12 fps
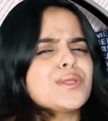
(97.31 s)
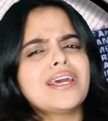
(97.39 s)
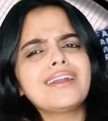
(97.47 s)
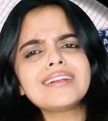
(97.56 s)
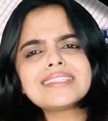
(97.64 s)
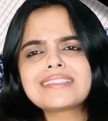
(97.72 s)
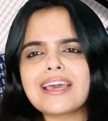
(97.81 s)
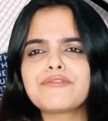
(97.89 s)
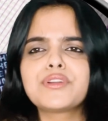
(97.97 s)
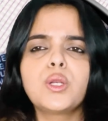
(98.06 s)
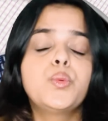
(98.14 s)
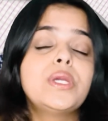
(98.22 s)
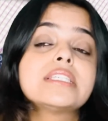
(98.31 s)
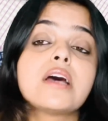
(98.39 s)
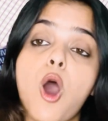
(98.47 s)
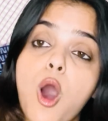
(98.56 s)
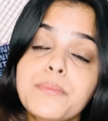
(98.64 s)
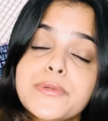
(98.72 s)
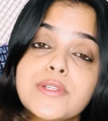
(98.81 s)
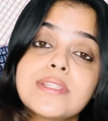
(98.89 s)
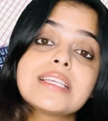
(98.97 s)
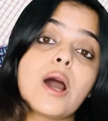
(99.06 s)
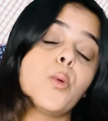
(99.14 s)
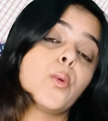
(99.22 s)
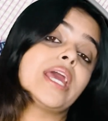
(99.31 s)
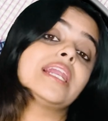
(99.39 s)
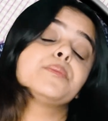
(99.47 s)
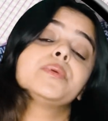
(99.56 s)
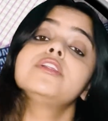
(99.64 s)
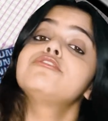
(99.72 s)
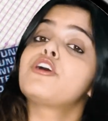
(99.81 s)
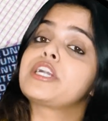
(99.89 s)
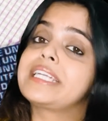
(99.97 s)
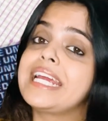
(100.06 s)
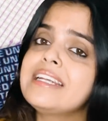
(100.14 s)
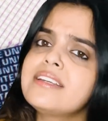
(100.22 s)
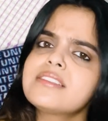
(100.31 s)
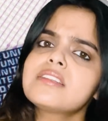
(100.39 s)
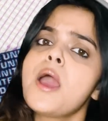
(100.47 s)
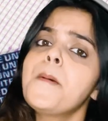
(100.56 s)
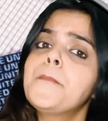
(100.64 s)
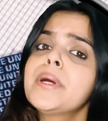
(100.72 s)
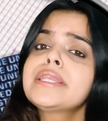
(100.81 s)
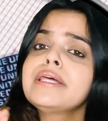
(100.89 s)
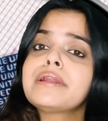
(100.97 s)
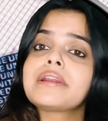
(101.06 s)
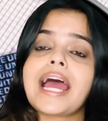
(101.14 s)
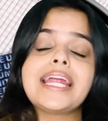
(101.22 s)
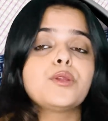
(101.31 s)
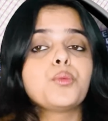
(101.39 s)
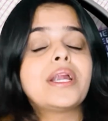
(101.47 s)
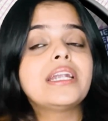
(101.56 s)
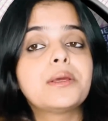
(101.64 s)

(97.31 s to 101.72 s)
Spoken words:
there are several visa options available for dentists, but the right one